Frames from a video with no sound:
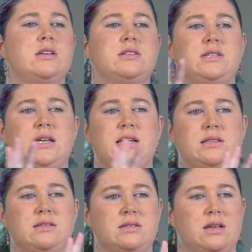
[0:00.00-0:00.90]

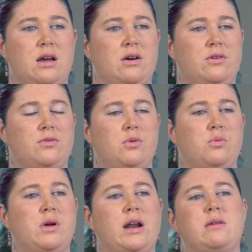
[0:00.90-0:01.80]
scenes of
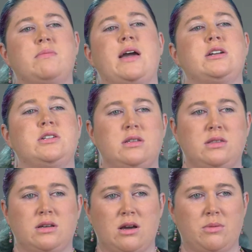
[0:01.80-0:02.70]
what I imagine
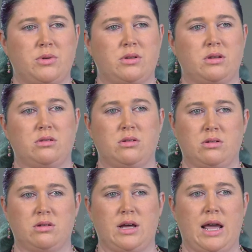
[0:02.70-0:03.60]
the couple to
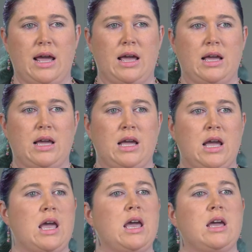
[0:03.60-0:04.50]
look like.
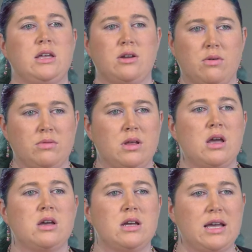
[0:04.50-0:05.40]
You know,
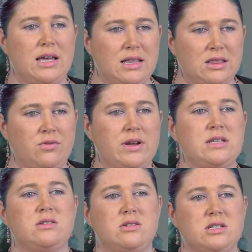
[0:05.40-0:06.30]
the
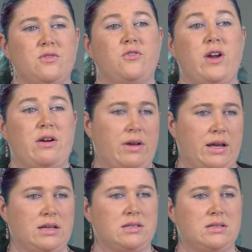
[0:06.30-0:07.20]
research
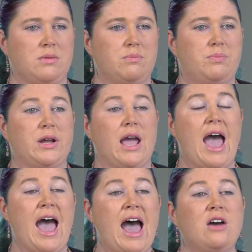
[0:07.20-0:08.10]
varies, but
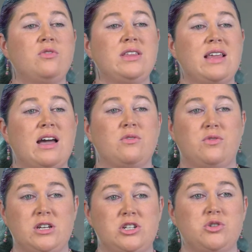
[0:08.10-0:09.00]
having that
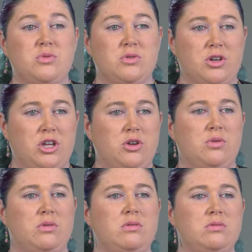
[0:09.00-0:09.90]
visual
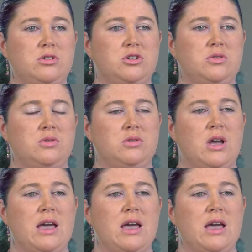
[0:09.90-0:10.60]
cue to,